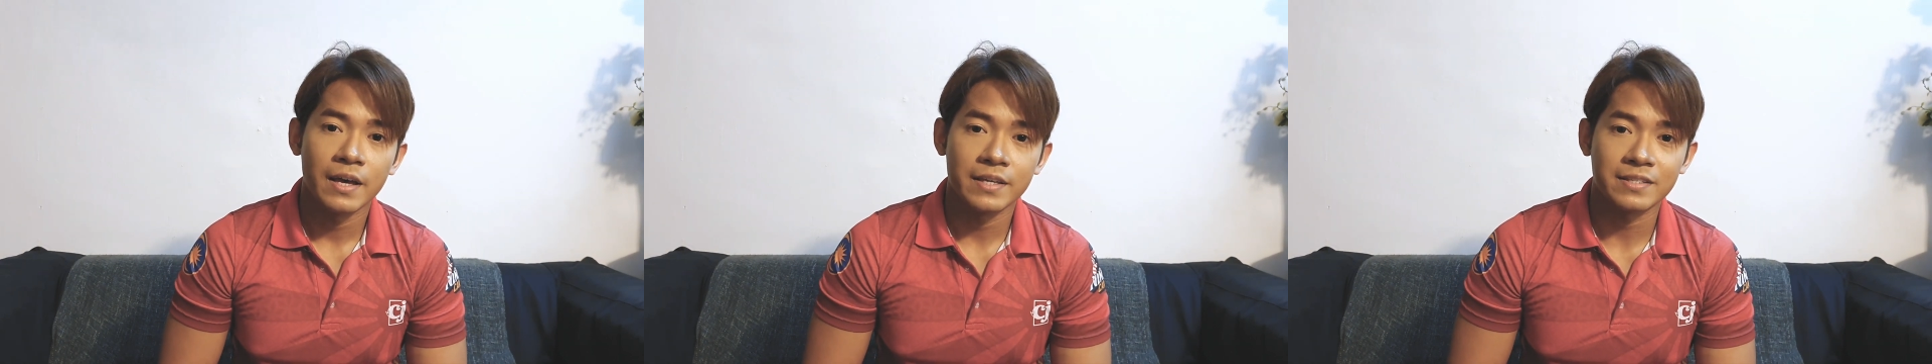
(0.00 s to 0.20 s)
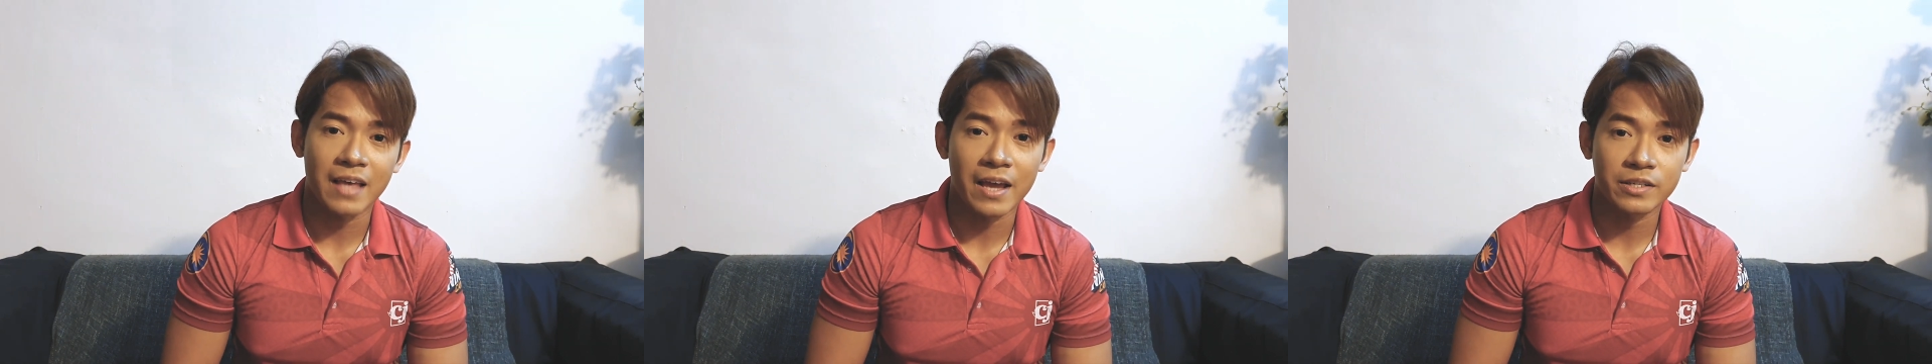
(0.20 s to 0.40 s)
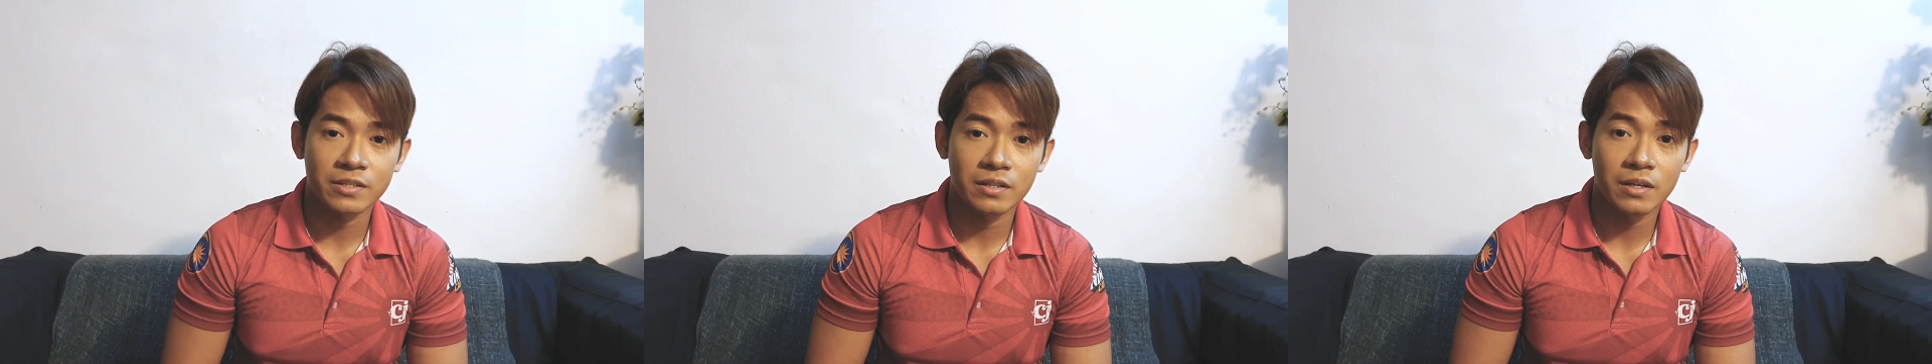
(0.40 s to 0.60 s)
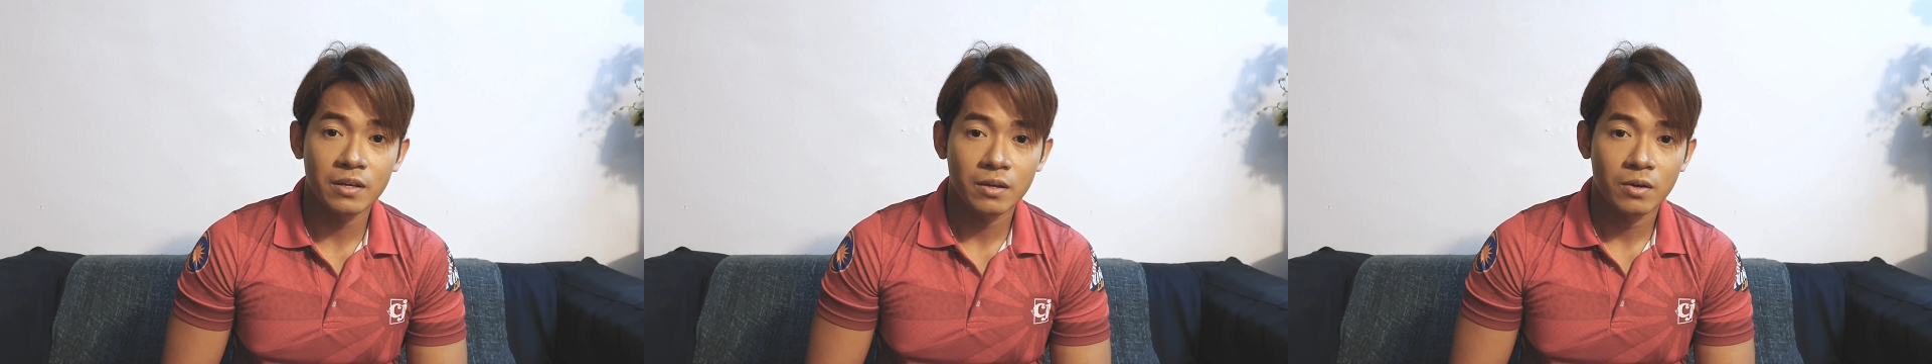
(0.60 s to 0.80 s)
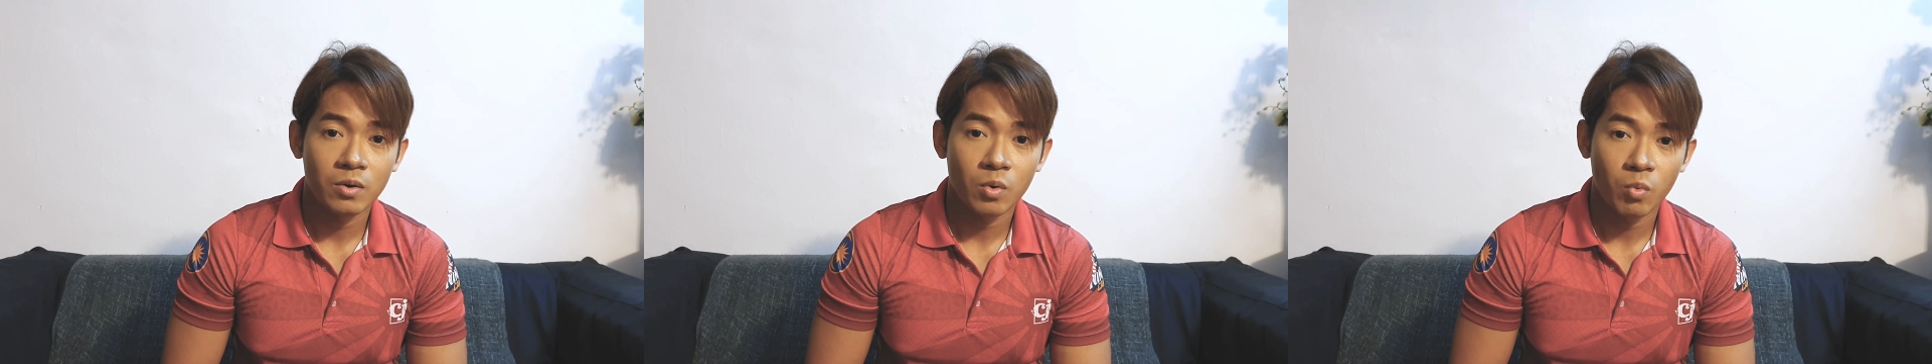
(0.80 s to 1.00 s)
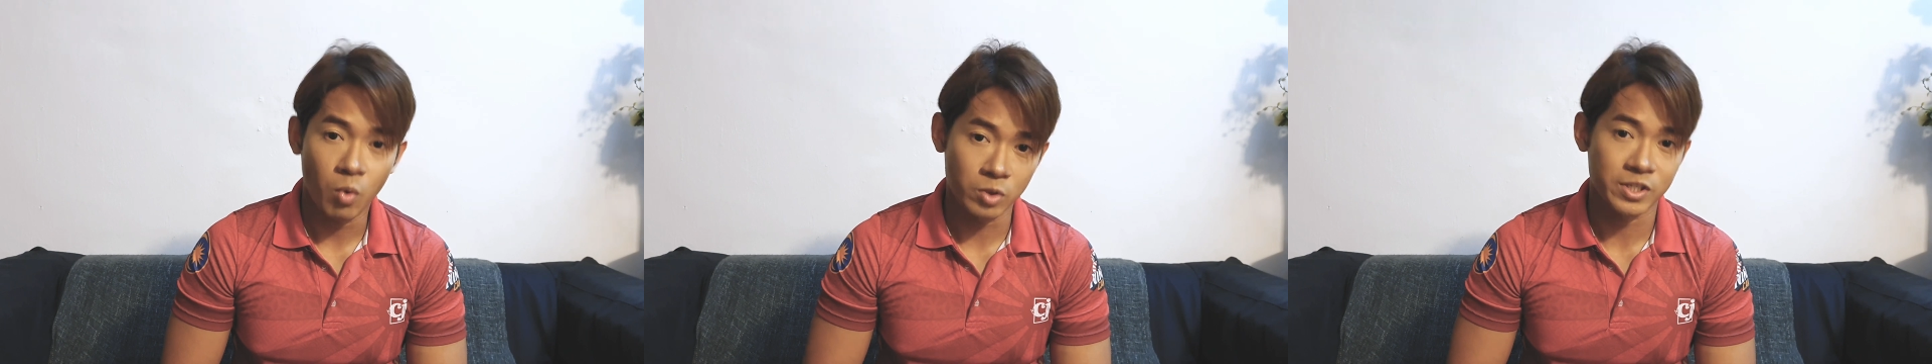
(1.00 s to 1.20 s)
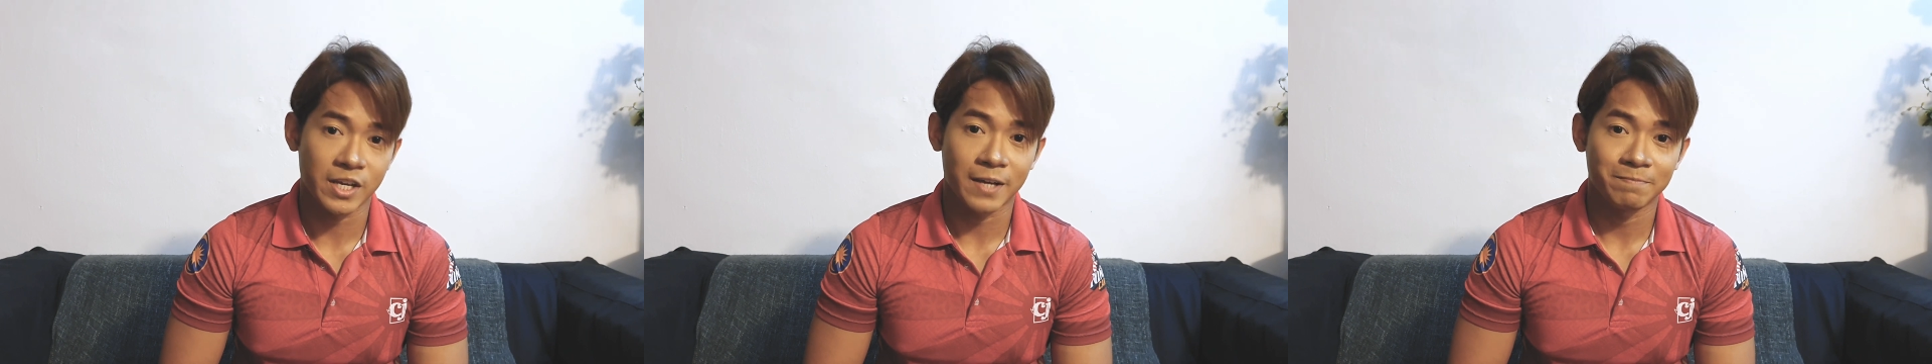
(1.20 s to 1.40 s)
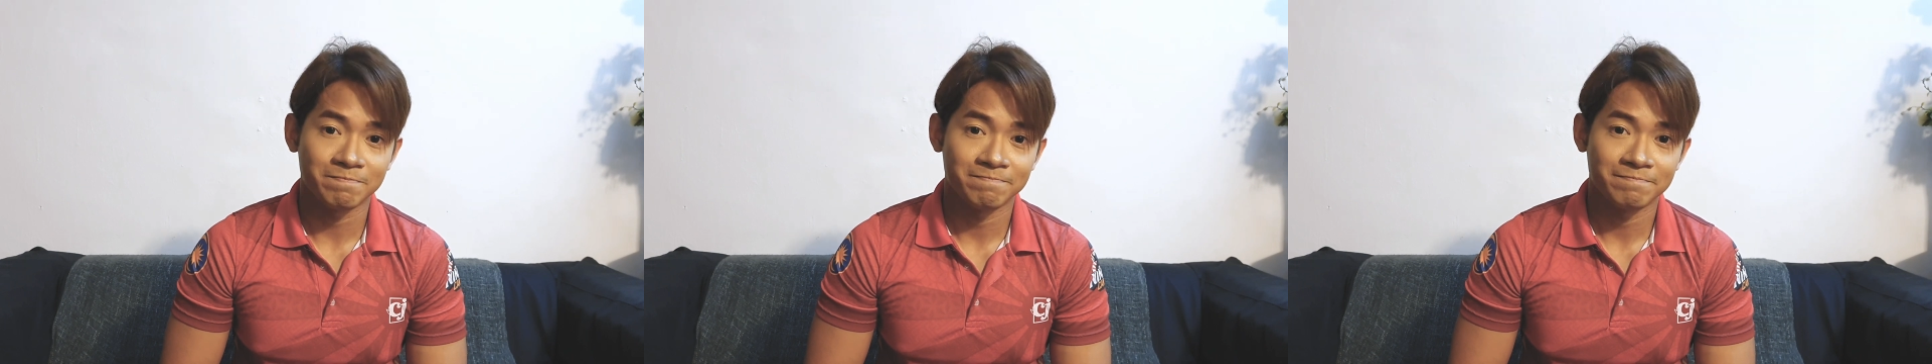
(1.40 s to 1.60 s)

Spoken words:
is actually water.